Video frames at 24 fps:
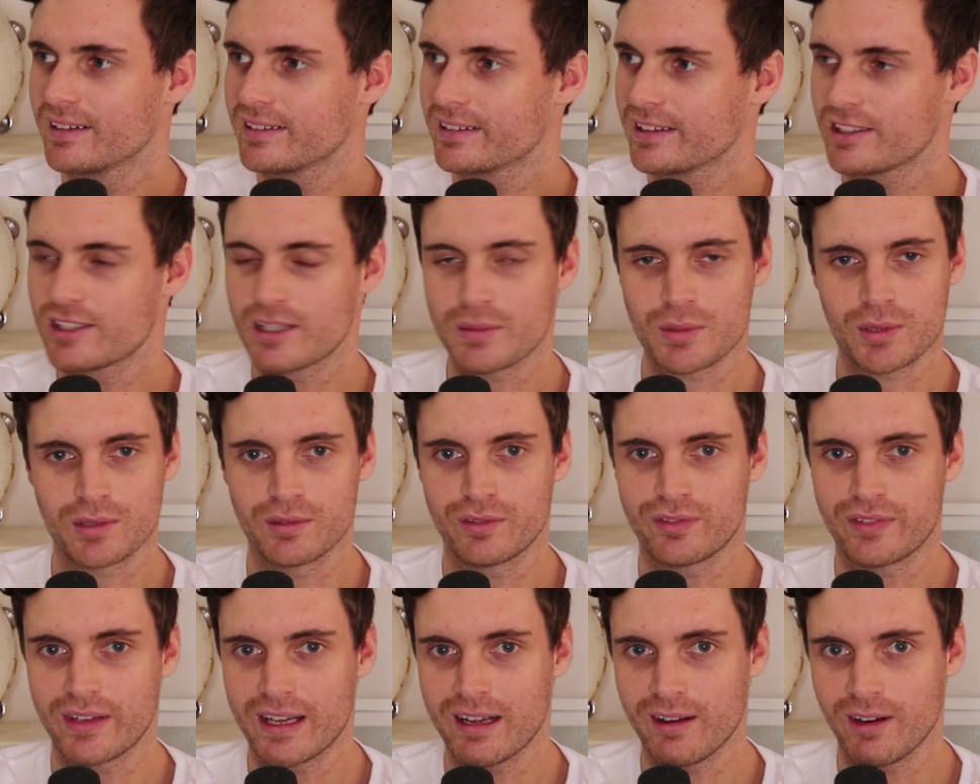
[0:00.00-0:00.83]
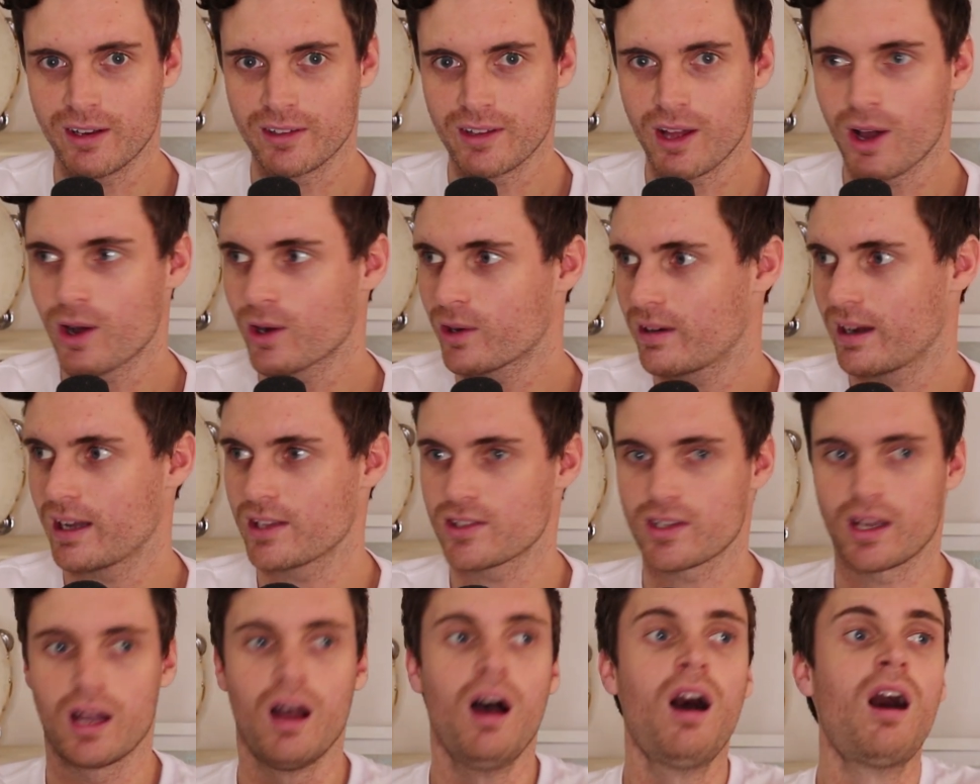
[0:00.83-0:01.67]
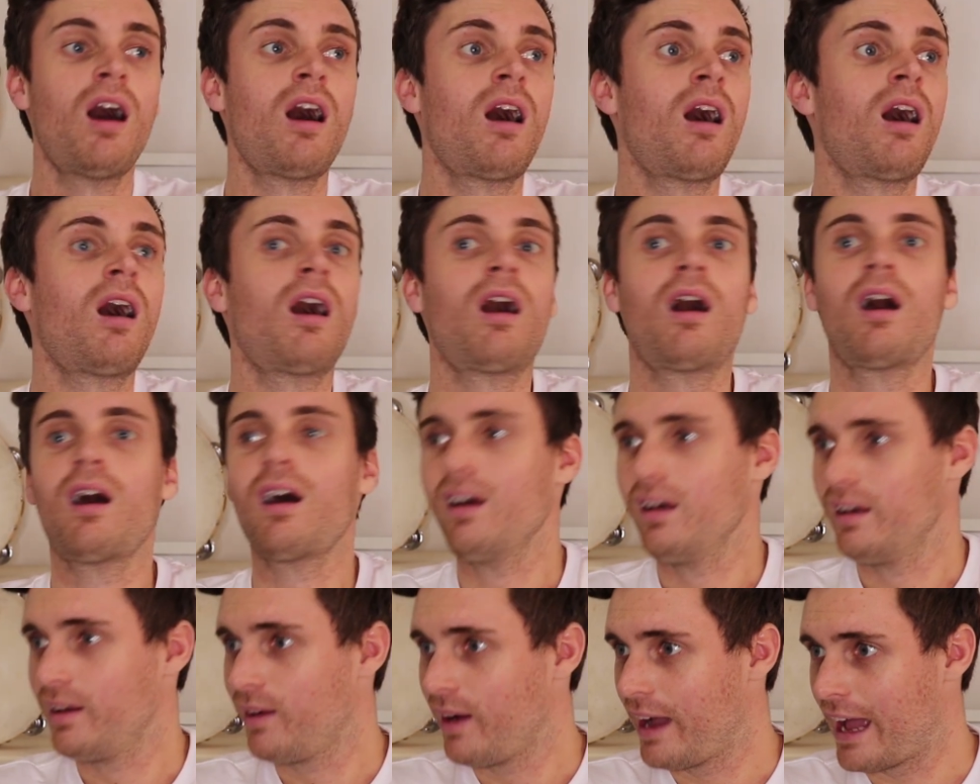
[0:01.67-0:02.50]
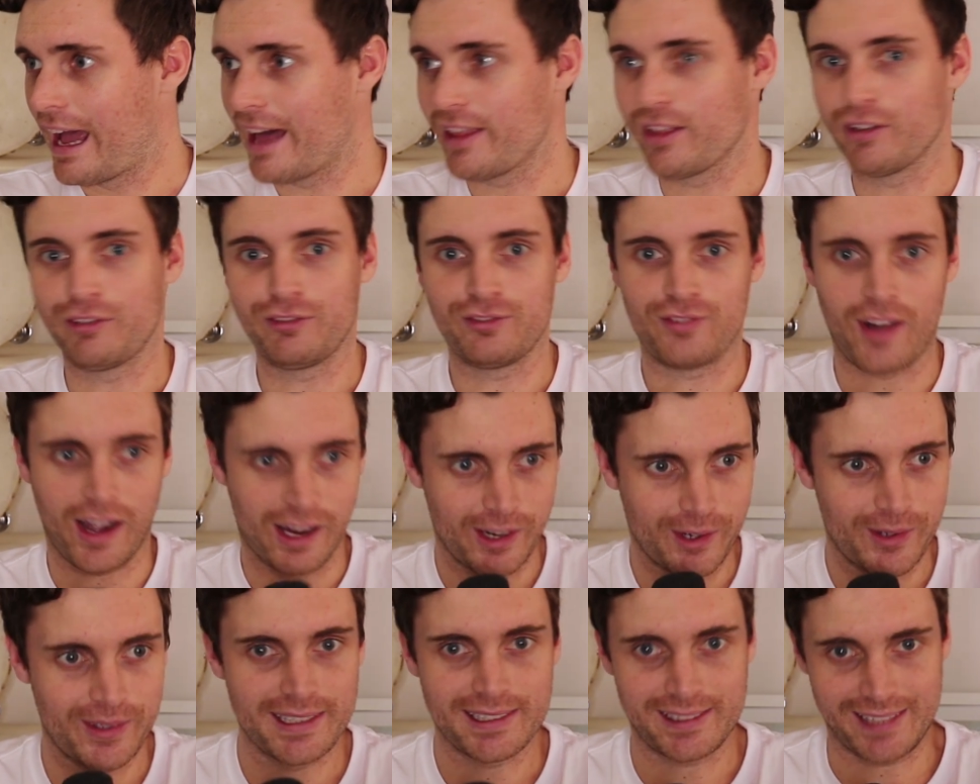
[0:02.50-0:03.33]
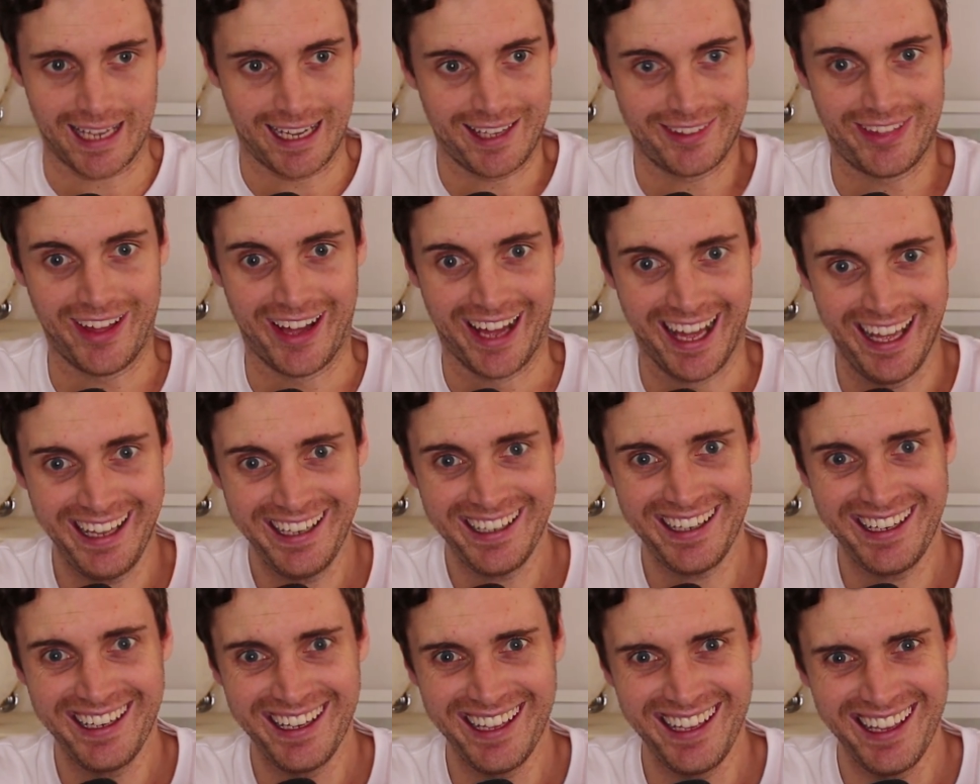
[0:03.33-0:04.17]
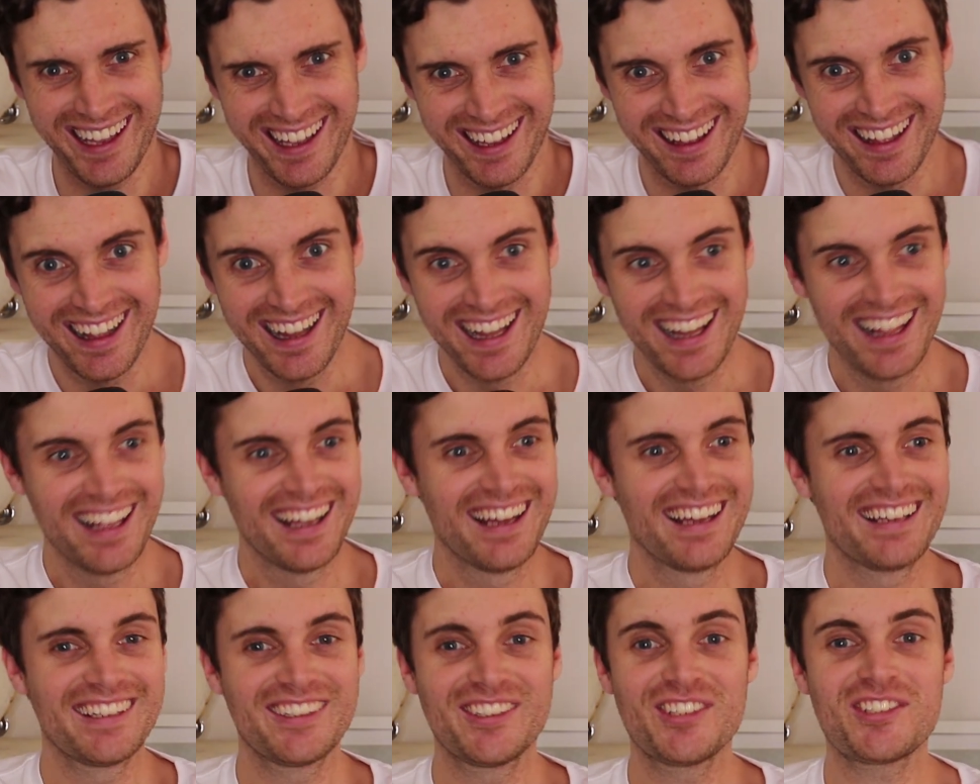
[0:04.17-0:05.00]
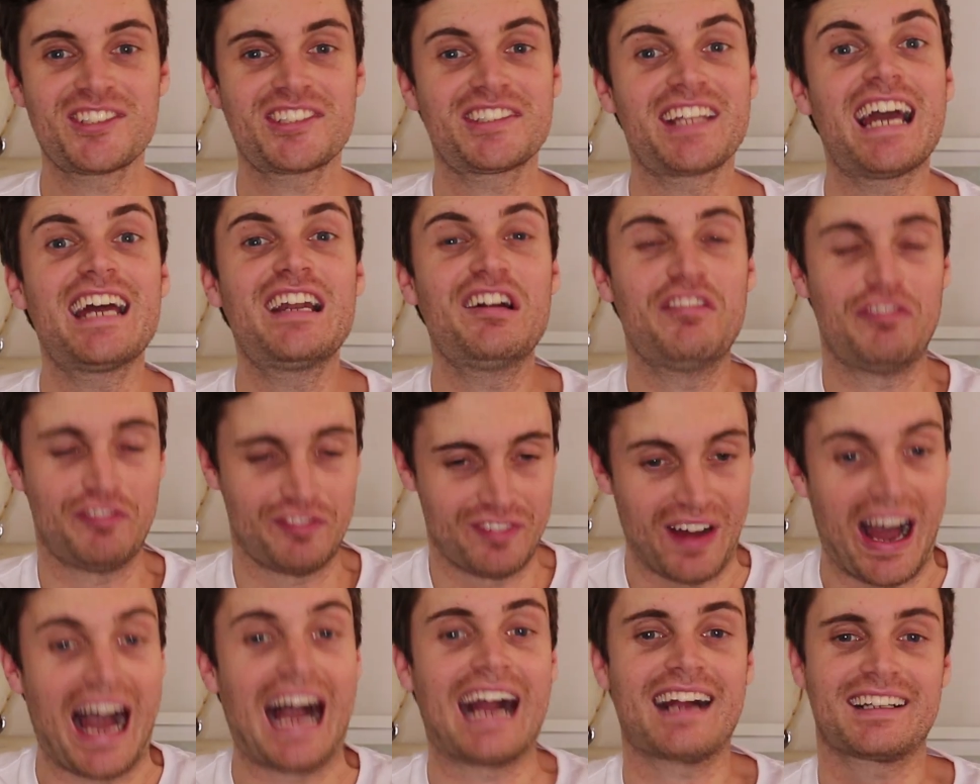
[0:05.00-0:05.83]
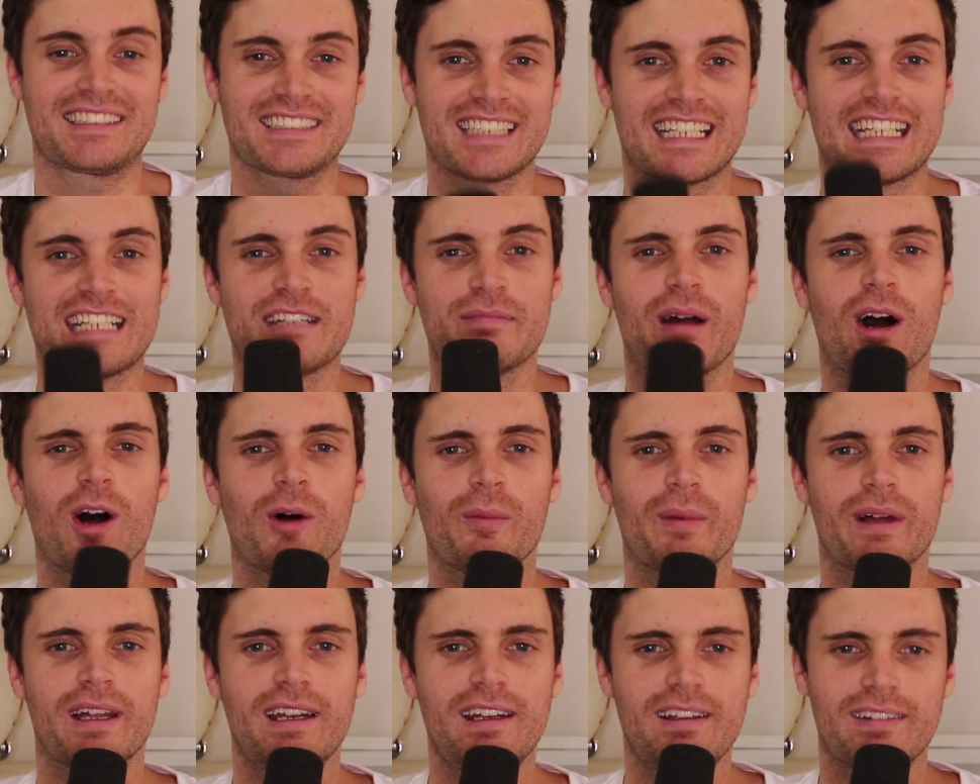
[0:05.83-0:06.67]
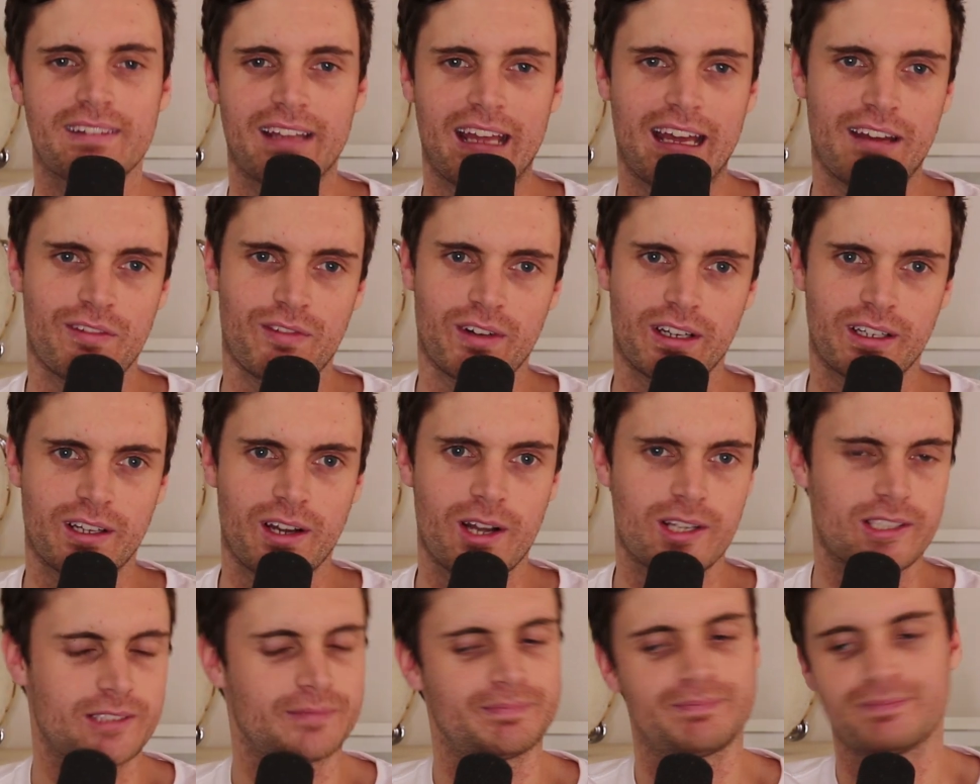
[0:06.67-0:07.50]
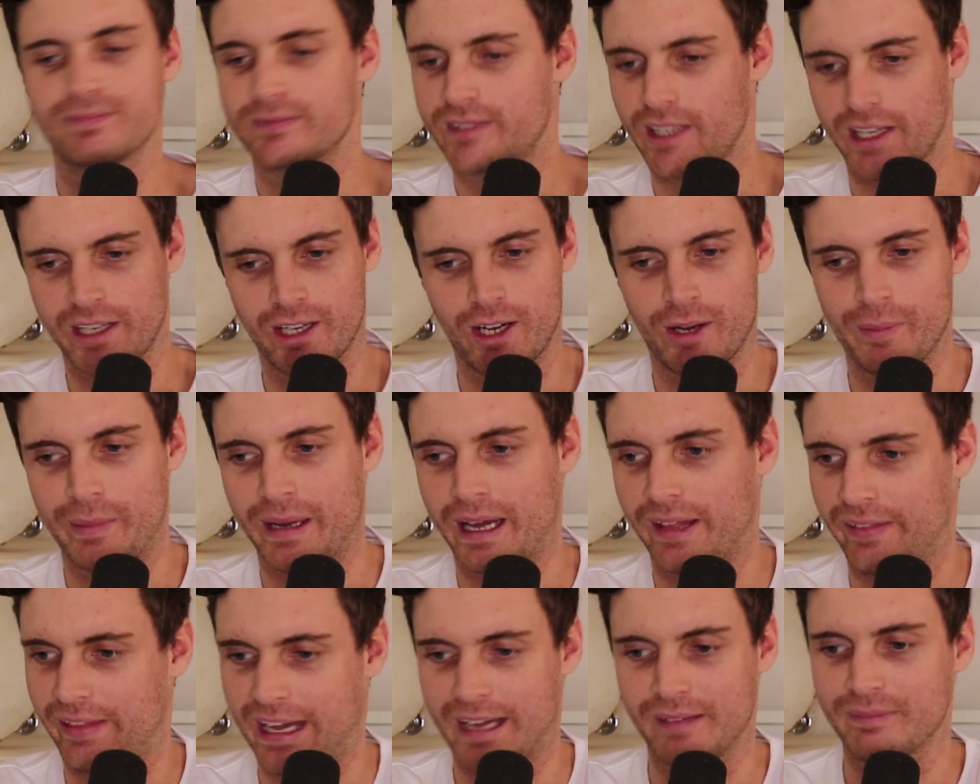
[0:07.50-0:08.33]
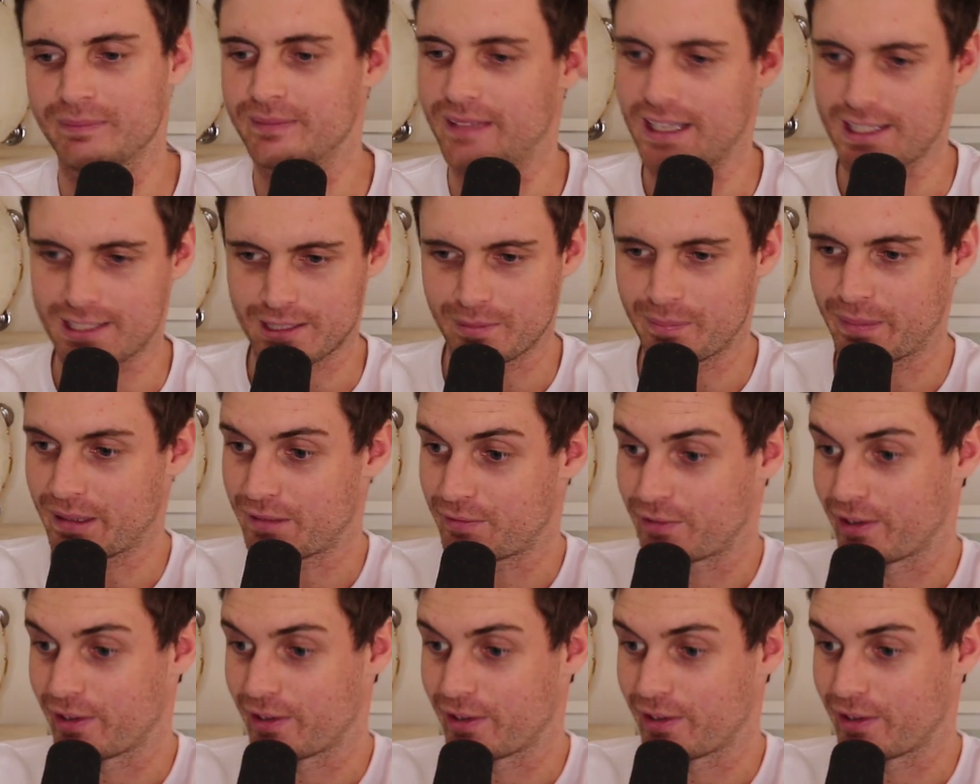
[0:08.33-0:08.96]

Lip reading: The Egyptian pharaoh. The whole crowd's like, how the fuck could he say that? You state a fact in Melbourne and everyone goes, don't know about that. That's a